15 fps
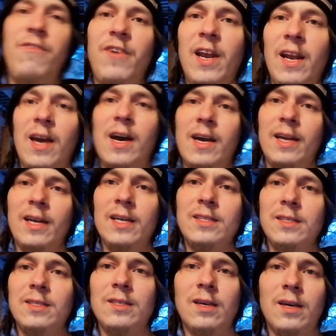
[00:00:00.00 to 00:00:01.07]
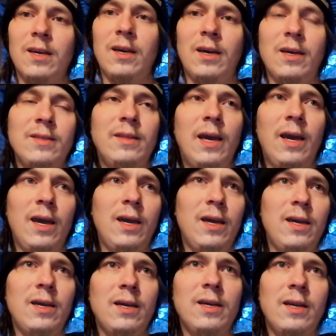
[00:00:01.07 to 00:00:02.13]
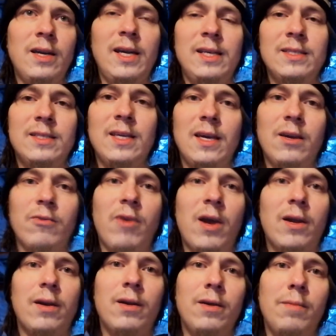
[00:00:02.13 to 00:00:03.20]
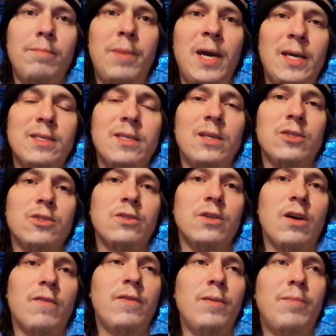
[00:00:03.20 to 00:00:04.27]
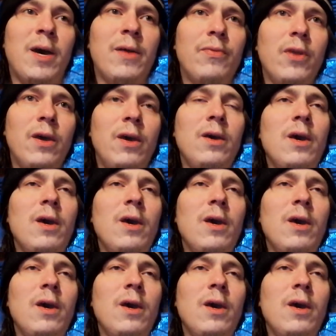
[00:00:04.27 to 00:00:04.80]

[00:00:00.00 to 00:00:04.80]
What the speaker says: Phil Lynott, the lead singer and bassist of the band.